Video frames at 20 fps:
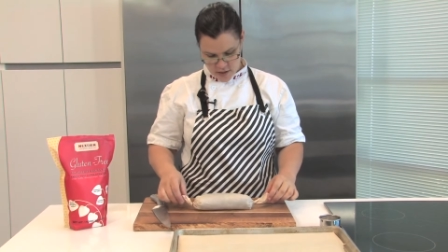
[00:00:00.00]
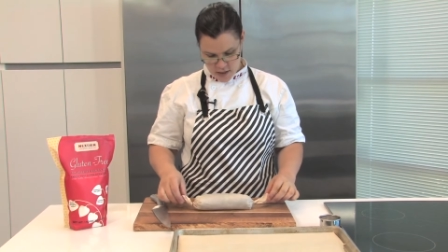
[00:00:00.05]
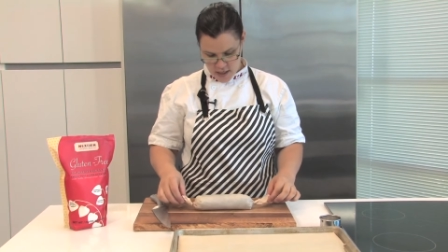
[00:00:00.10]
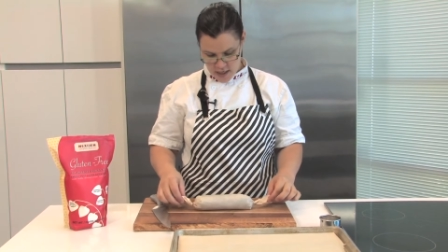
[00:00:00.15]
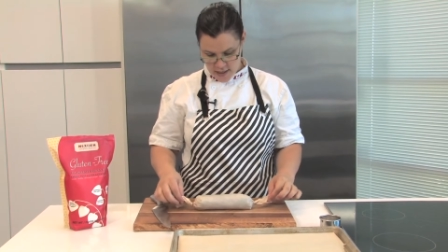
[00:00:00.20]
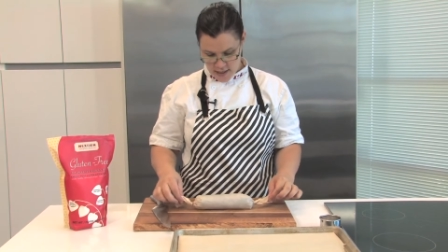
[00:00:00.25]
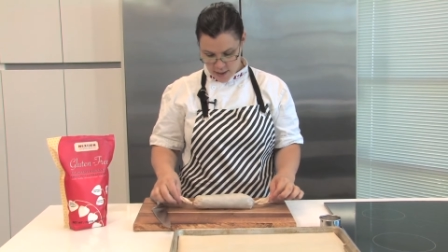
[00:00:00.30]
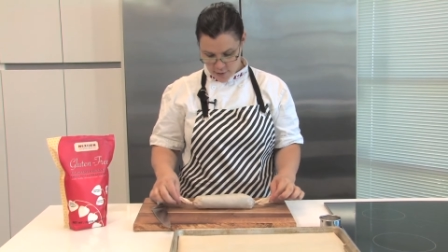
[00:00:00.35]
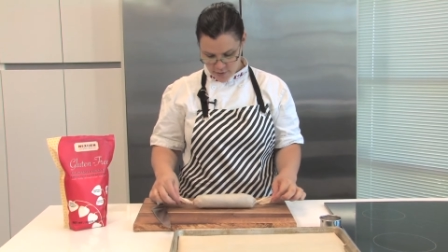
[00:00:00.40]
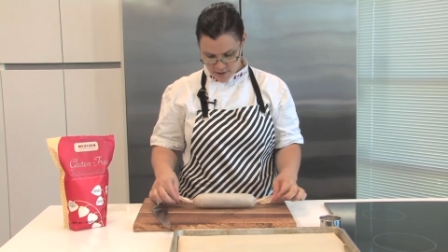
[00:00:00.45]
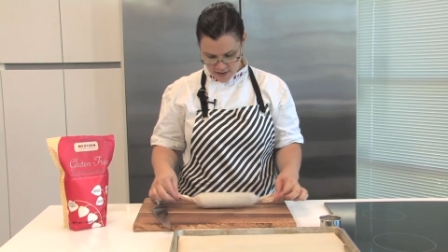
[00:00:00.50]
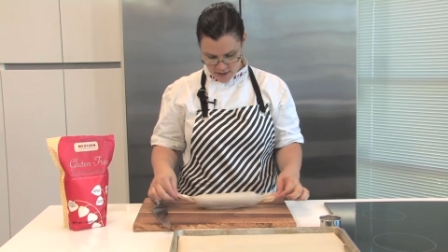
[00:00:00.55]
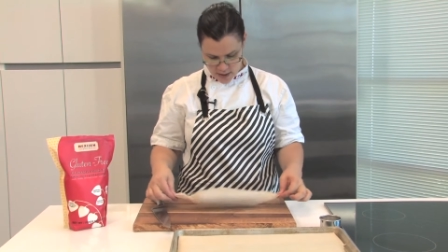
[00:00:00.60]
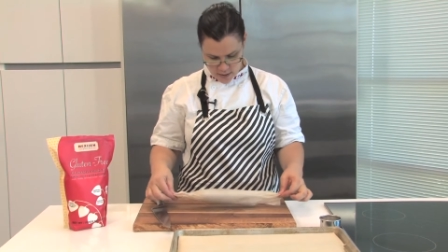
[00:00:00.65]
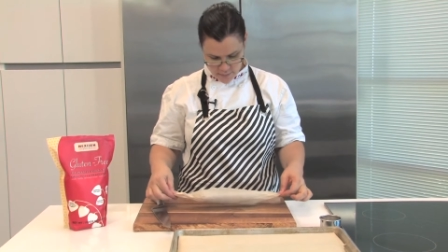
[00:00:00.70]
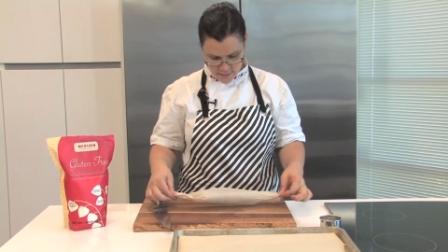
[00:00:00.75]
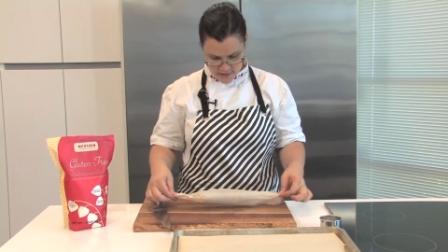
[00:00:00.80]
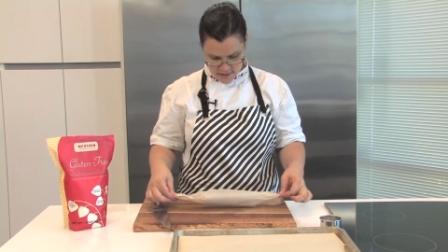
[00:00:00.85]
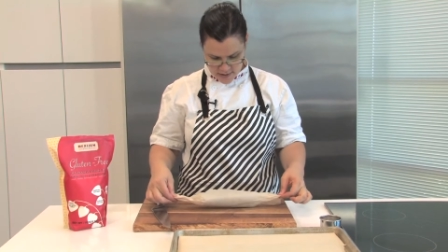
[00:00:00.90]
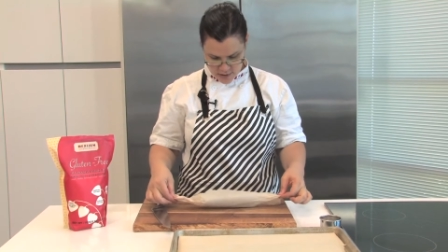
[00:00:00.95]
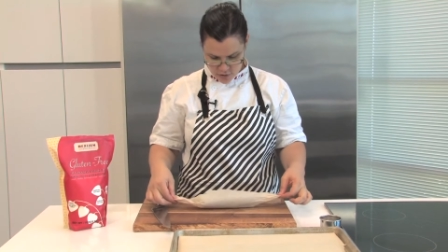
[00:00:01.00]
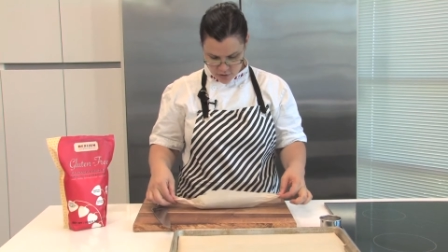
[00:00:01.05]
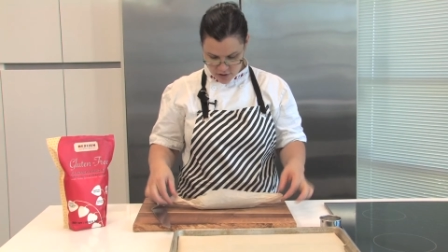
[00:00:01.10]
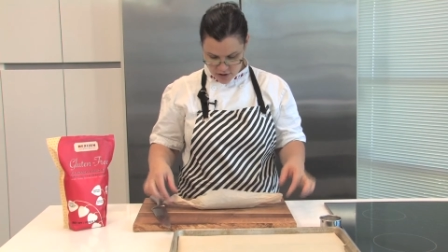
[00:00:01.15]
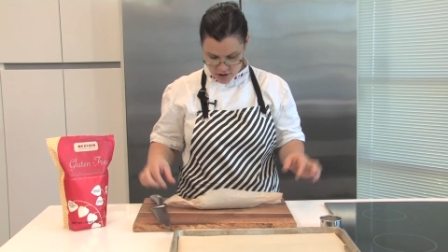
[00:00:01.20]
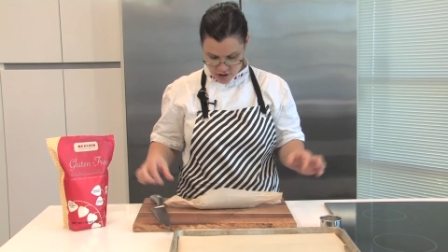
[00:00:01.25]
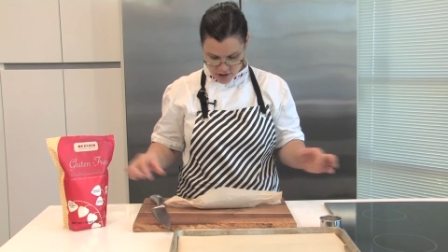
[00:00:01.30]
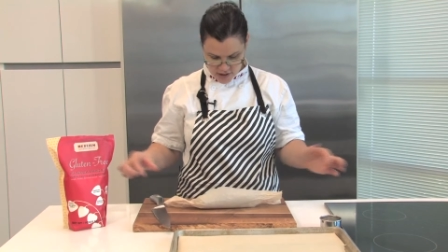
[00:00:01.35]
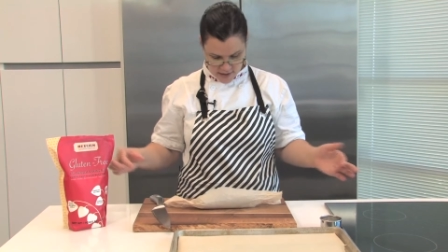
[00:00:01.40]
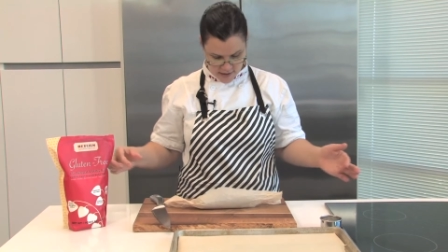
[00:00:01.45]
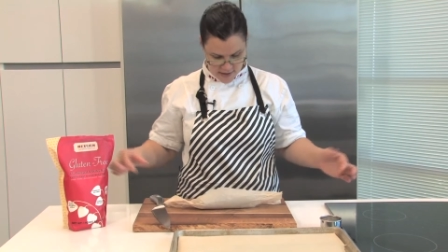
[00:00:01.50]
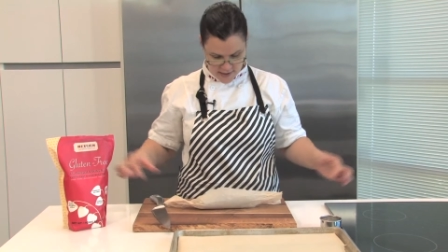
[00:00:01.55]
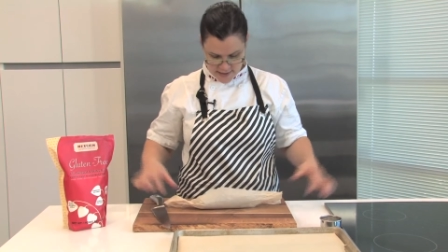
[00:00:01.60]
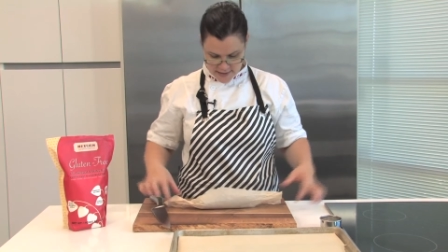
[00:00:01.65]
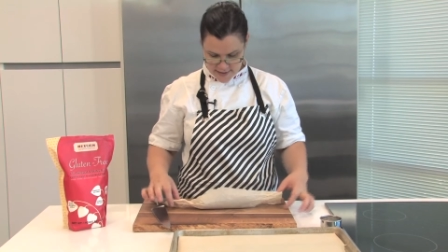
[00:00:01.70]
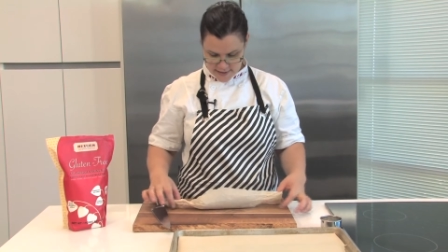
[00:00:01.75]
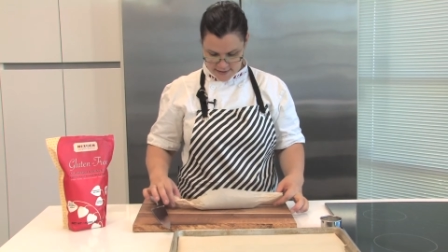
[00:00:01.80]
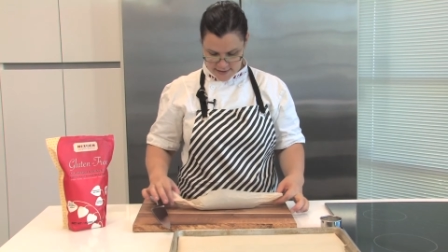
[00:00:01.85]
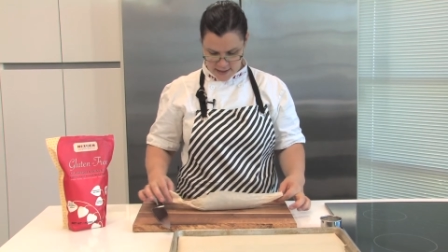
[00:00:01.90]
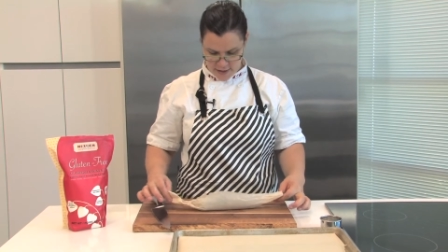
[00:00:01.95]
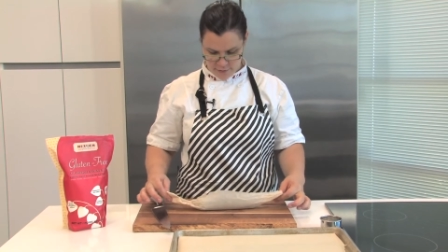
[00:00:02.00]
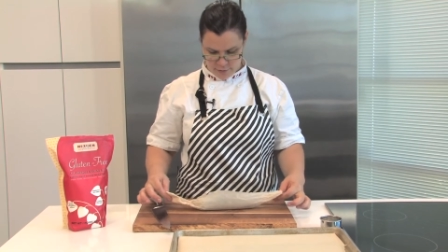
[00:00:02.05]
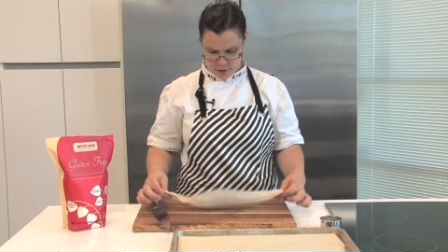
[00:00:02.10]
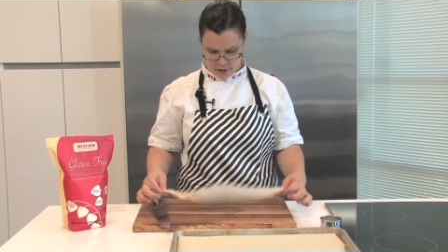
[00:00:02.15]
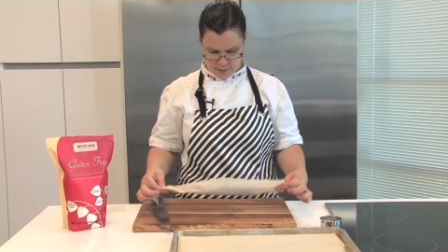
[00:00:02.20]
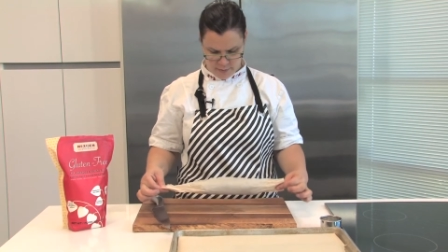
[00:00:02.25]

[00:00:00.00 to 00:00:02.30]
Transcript: And out it comes, and you can just easily unroll